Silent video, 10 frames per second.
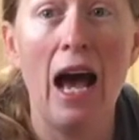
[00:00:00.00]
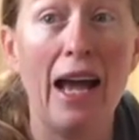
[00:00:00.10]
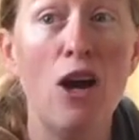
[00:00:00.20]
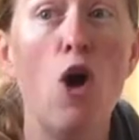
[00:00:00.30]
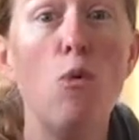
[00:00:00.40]
I
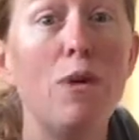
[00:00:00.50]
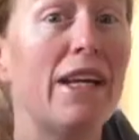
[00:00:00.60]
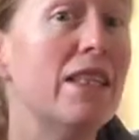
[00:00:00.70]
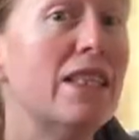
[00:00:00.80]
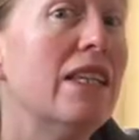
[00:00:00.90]
hope we
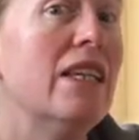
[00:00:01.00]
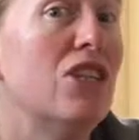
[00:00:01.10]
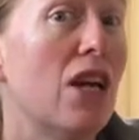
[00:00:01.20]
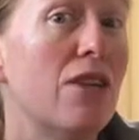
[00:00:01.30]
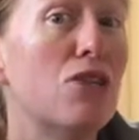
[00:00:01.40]
can see each
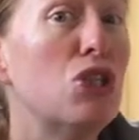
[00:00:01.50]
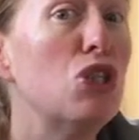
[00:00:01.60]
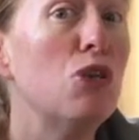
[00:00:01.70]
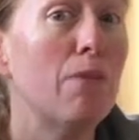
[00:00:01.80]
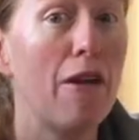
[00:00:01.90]
other
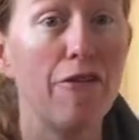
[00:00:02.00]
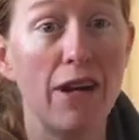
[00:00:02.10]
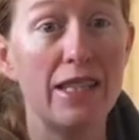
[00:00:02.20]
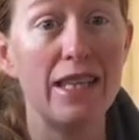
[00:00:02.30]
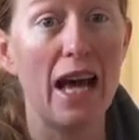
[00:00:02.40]
soon, my
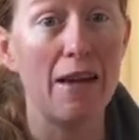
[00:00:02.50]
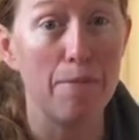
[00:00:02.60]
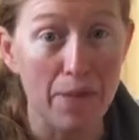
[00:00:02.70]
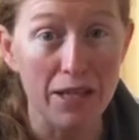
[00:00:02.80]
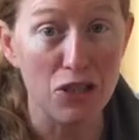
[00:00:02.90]
friends. I
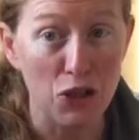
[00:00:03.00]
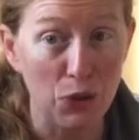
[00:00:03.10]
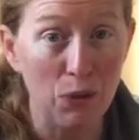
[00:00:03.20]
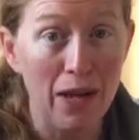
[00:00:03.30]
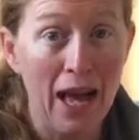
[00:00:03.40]
miss
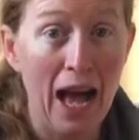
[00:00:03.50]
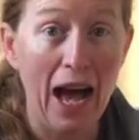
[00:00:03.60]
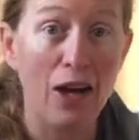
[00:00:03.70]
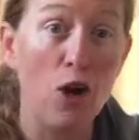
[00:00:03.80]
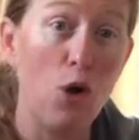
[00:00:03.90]
you.
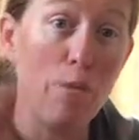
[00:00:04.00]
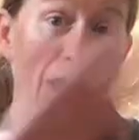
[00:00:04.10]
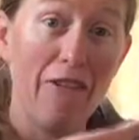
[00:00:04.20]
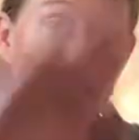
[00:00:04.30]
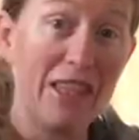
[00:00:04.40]
I hope
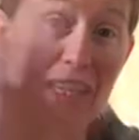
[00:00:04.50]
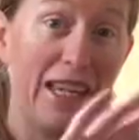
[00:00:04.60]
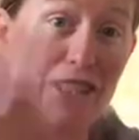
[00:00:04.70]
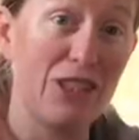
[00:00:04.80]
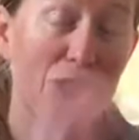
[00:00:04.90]
everything
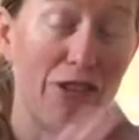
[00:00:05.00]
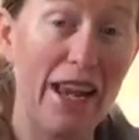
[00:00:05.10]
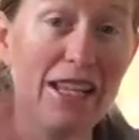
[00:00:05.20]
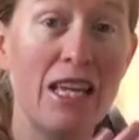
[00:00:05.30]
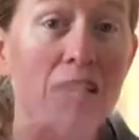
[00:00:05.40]
is
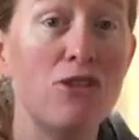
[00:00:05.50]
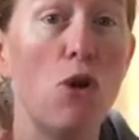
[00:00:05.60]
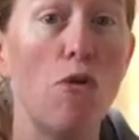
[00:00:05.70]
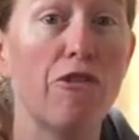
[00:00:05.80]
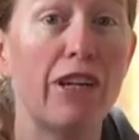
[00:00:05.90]
great.
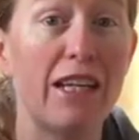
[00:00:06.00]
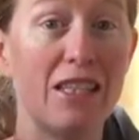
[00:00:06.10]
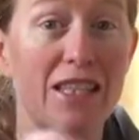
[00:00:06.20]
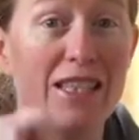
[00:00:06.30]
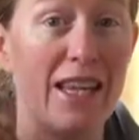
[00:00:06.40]
Don't forget
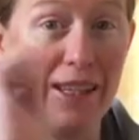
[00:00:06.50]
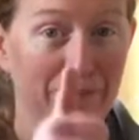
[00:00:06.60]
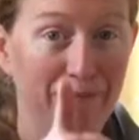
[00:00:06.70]
to sing.